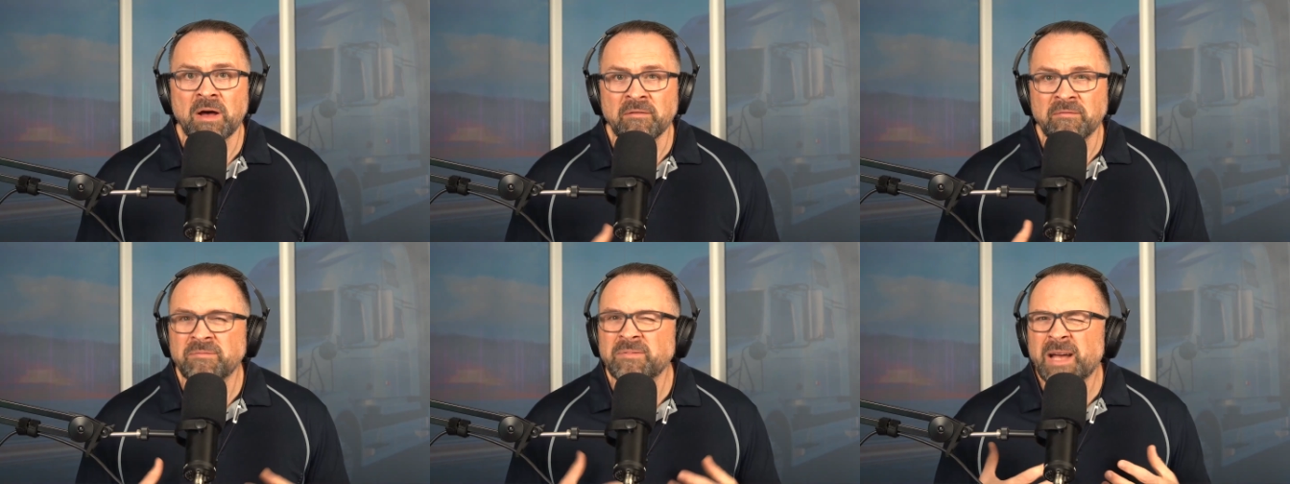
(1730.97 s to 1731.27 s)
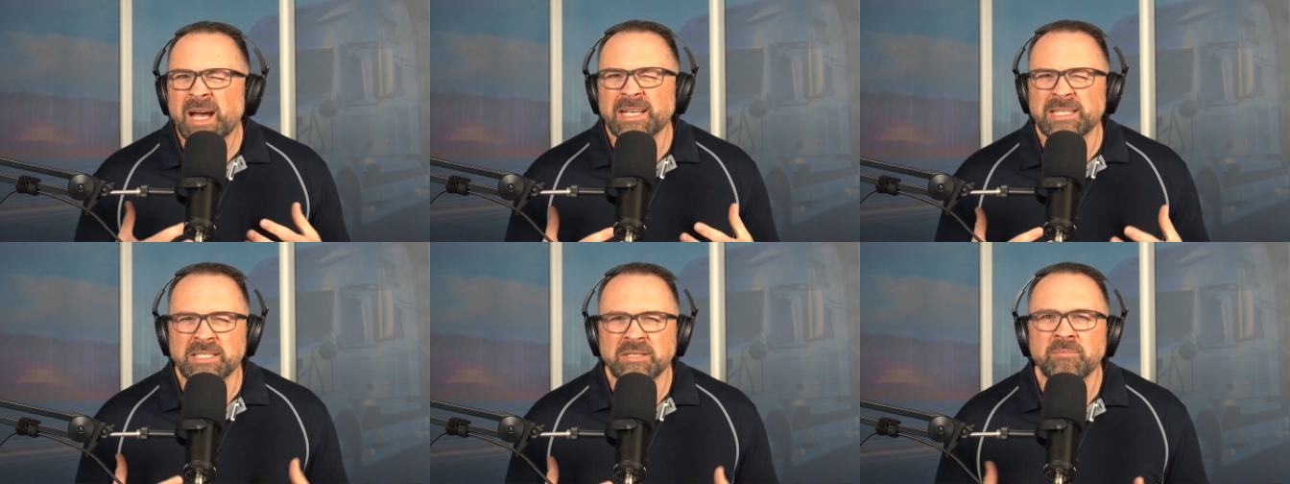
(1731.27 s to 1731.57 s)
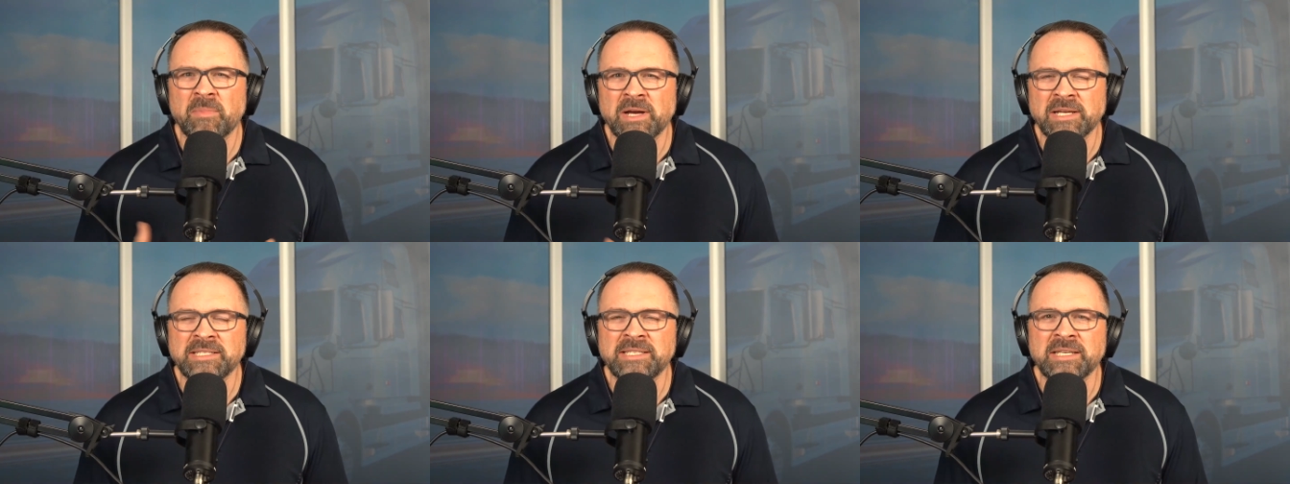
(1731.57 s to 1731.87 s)
of
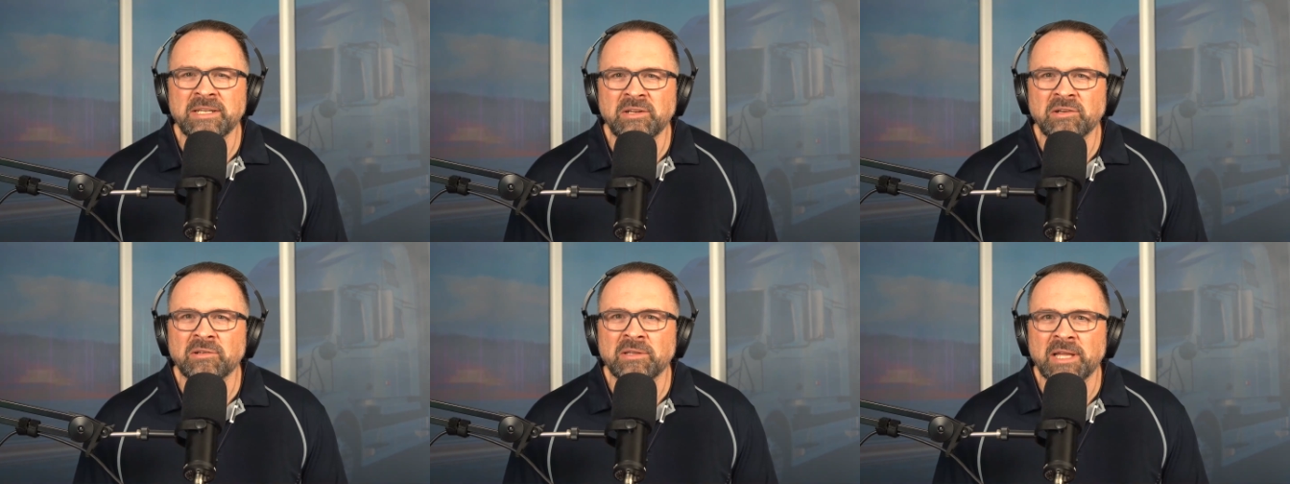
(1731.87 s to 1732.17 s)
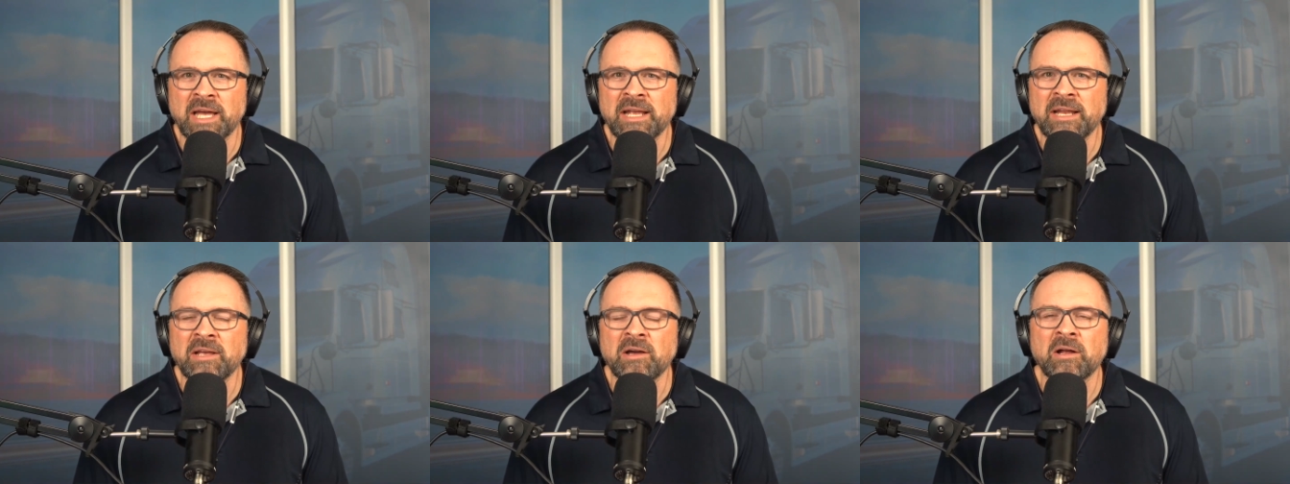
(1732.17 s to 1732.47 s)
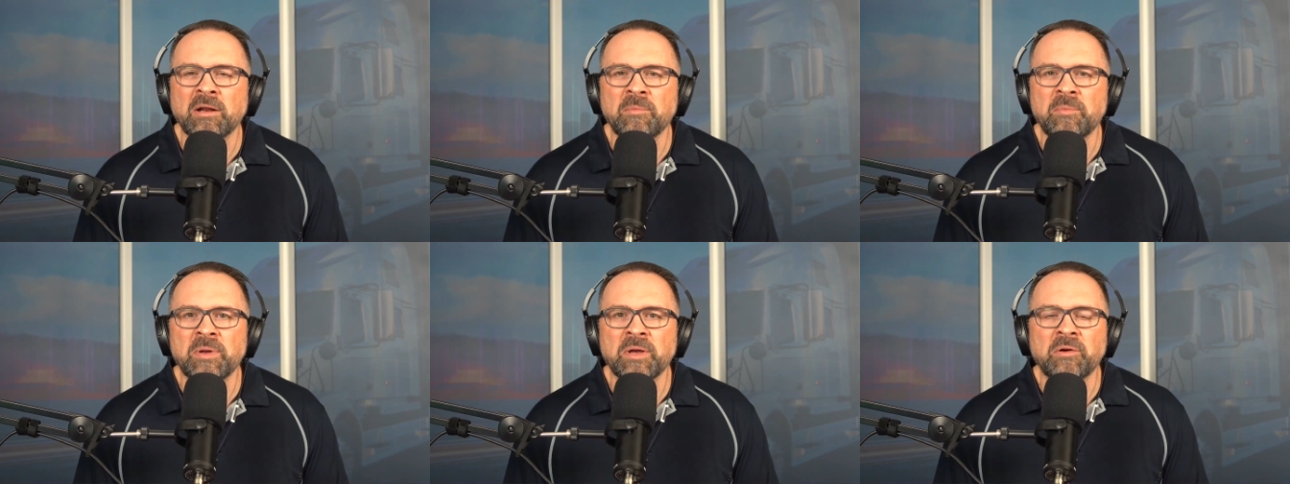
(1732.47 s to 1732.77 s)
customizing your
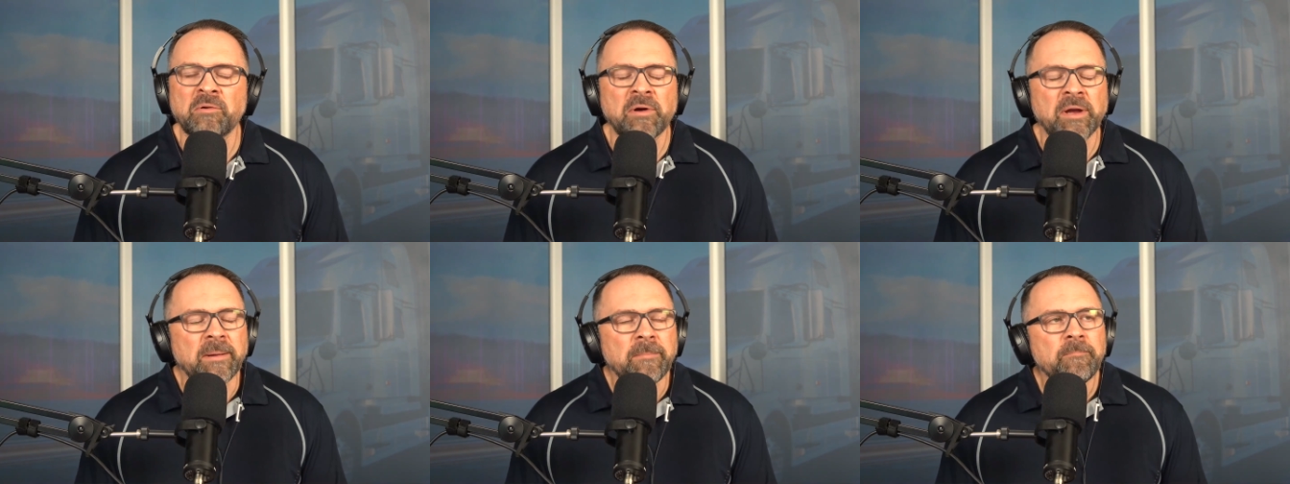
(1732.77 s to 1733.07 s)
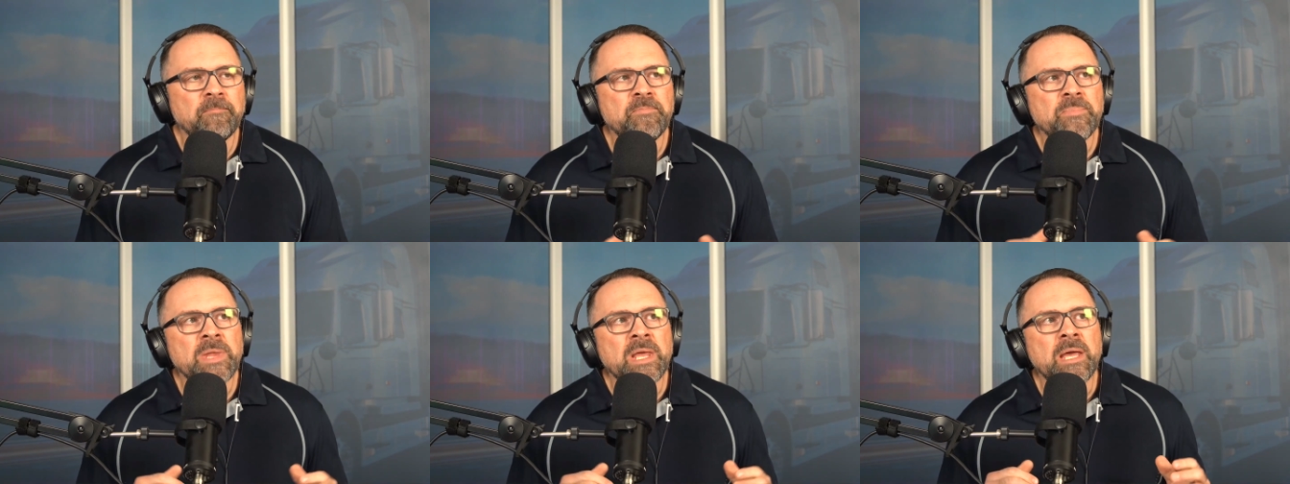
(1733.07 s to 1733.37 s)
lighting on a big rig.